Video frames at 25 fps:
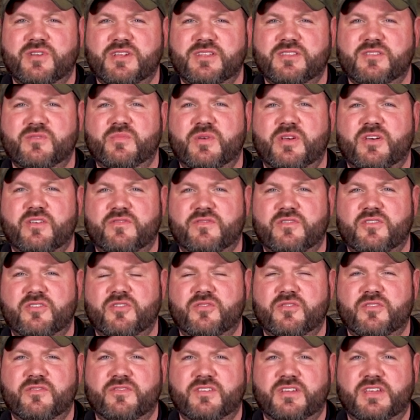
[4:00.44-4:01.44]
ring the bell for
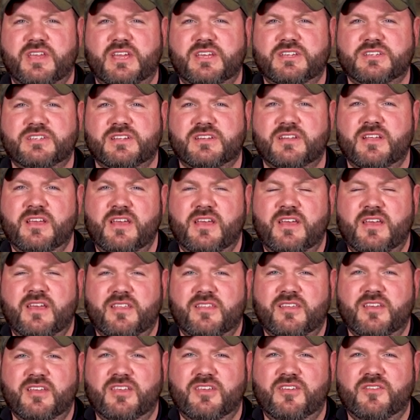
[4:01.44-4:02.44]
notification.
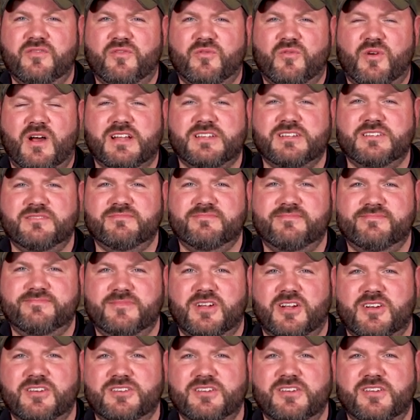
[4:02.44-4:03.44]
Thank you for watching
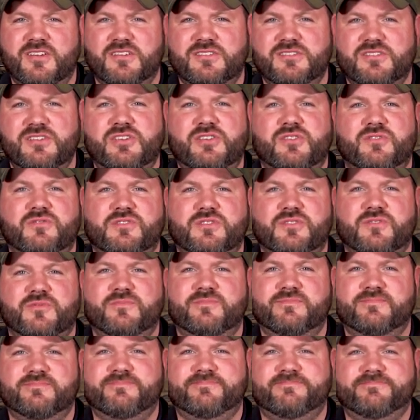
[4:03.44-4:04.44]
Archery Country
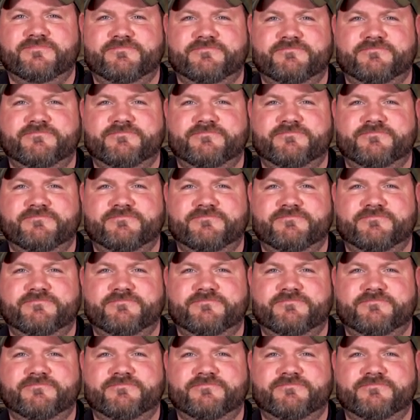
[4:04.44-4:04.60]
YouTube.